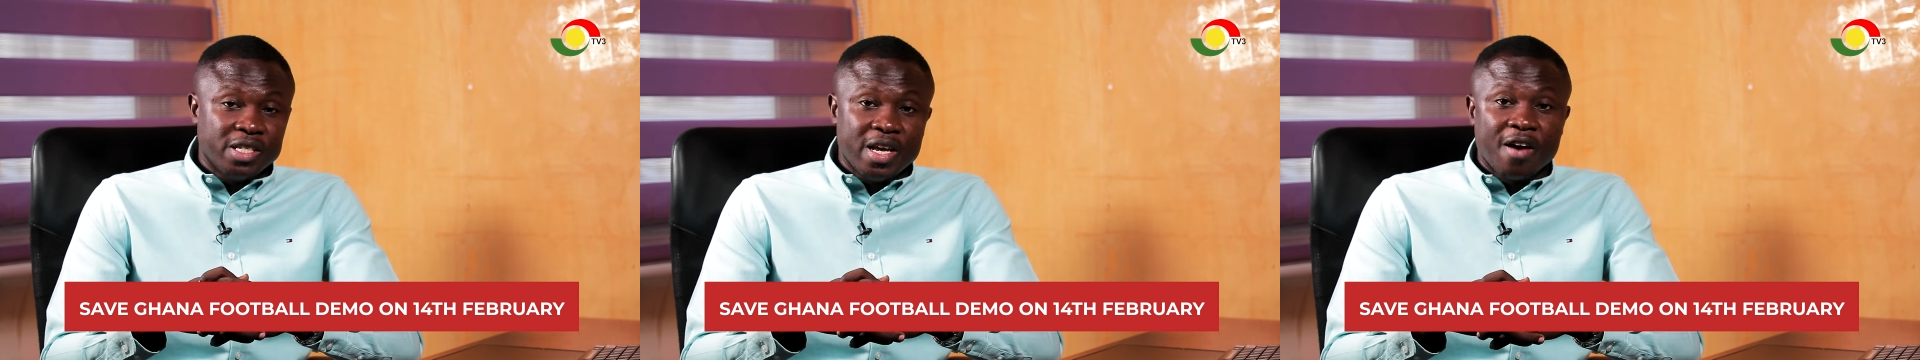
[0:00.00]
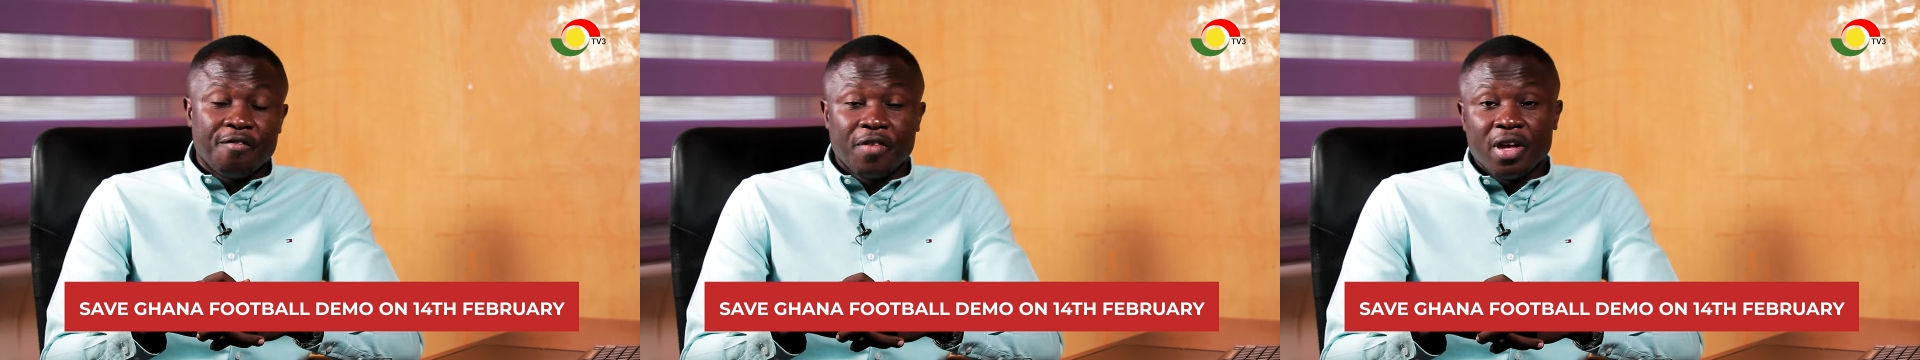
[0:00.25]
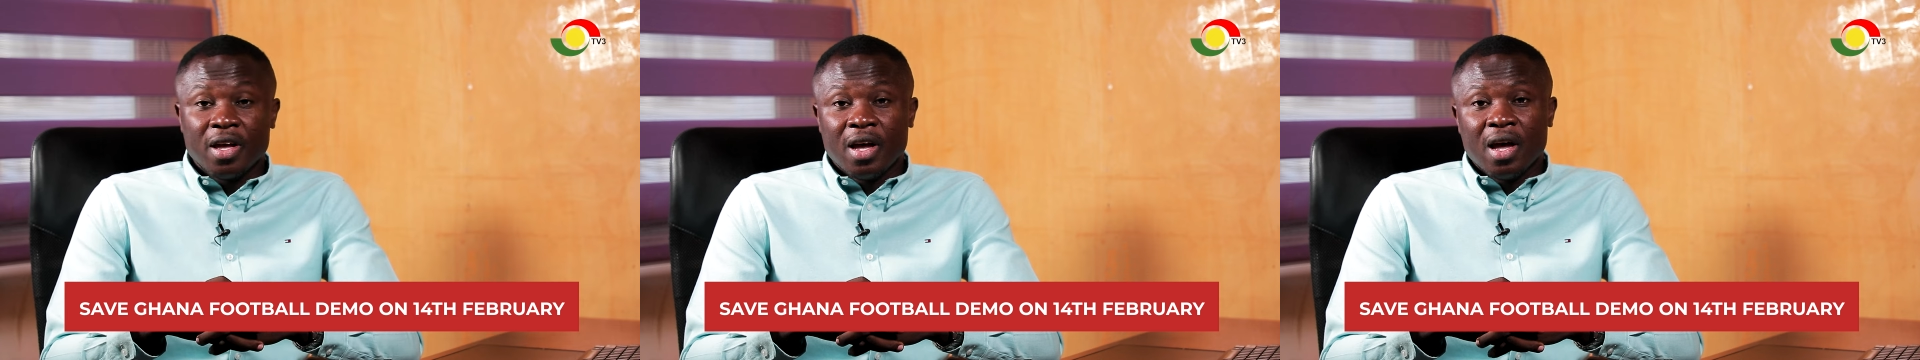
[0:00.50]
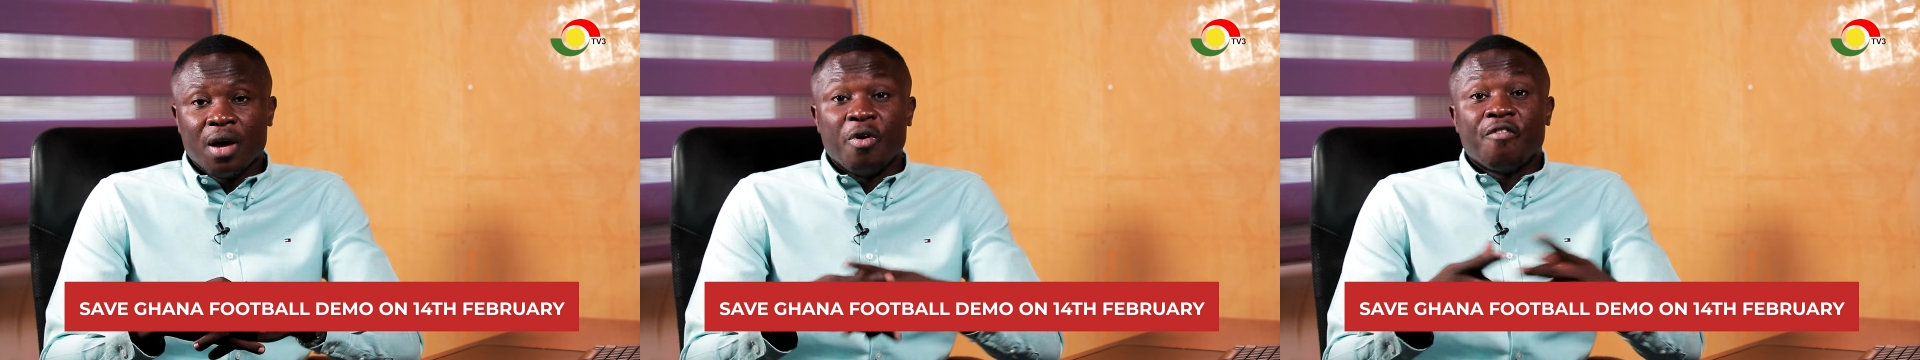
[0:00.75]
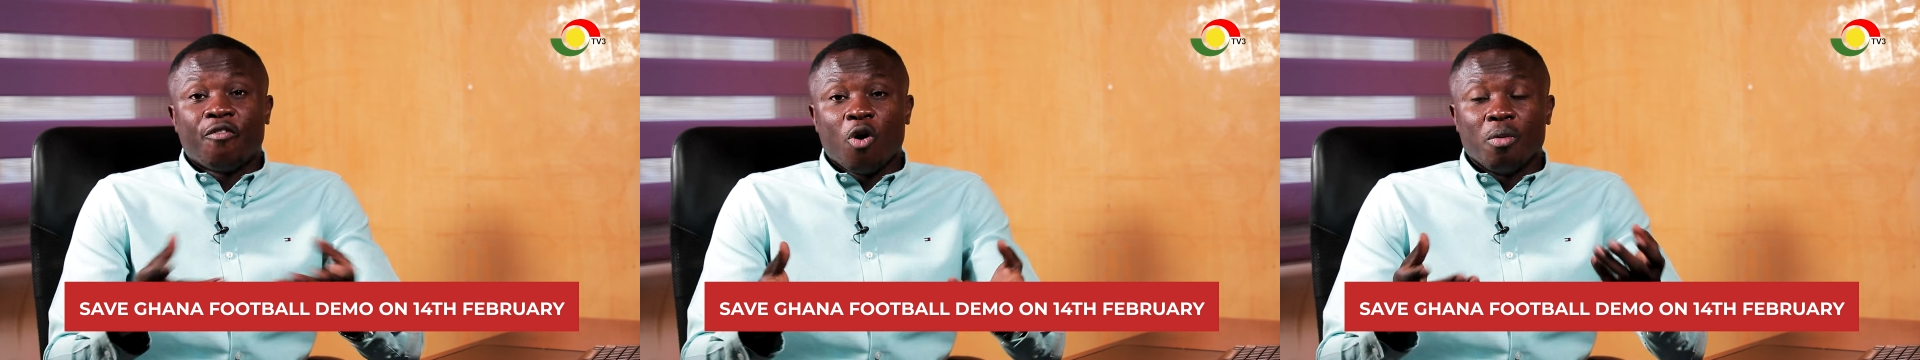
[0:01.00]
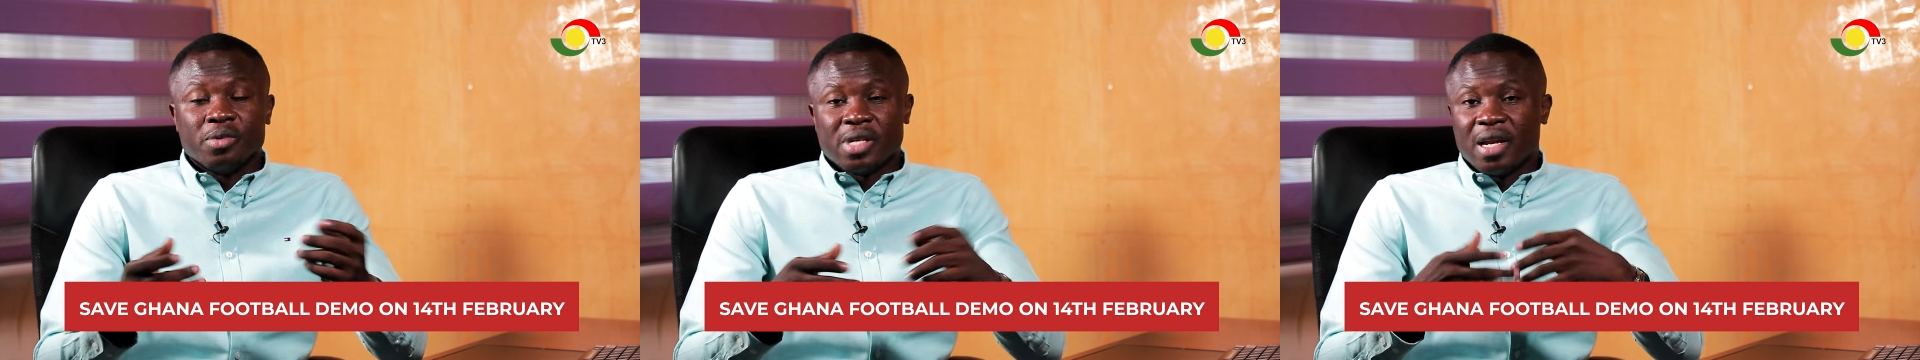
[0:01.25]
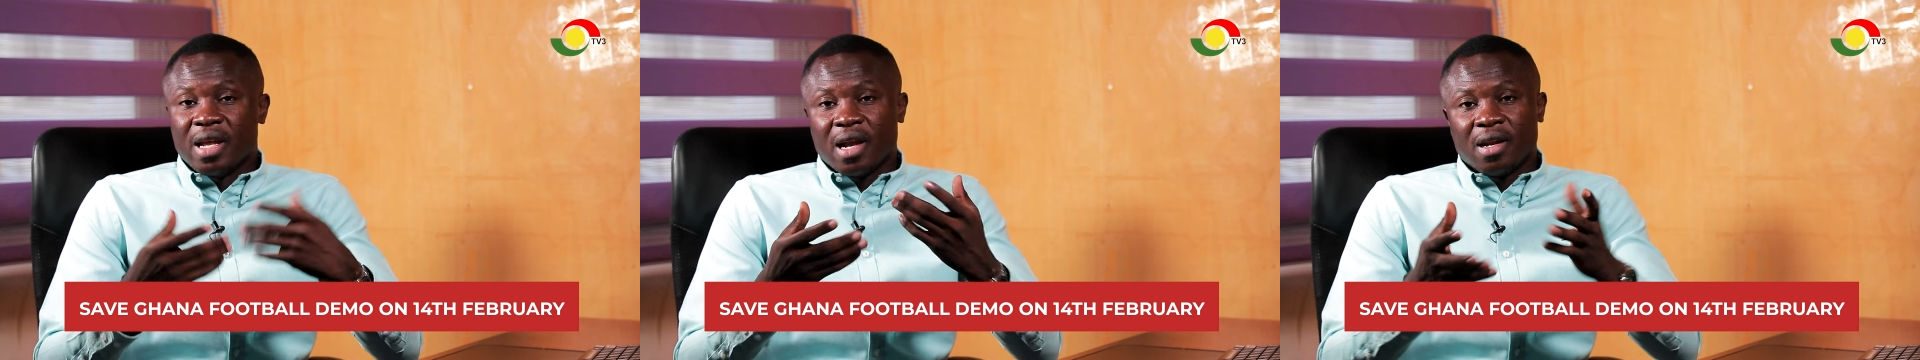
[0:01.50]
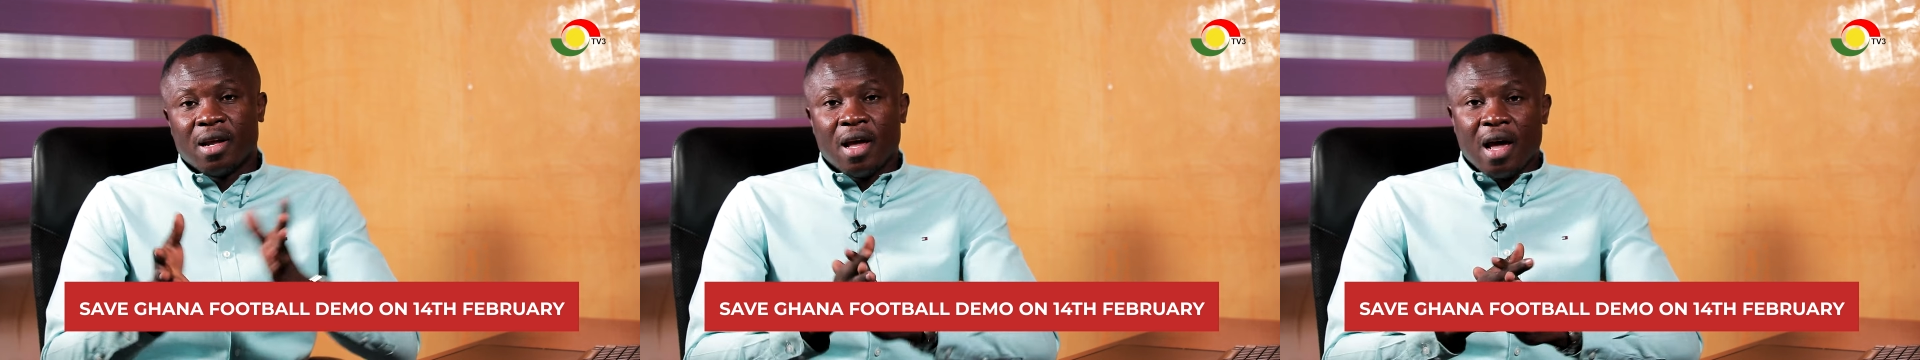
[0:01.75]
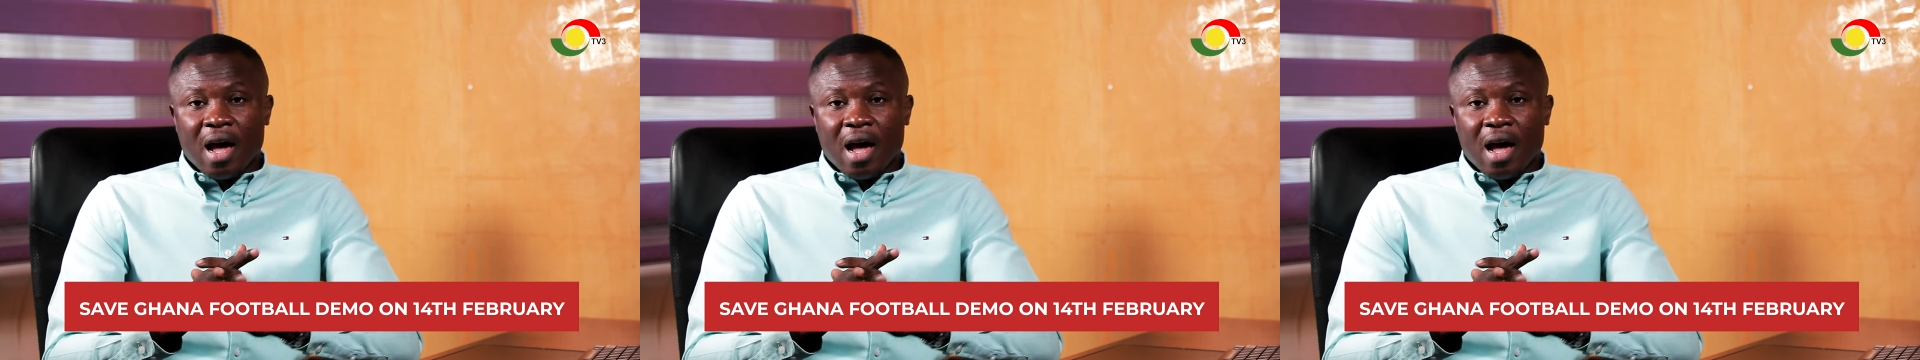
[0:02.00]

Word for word: GFA reforms, and then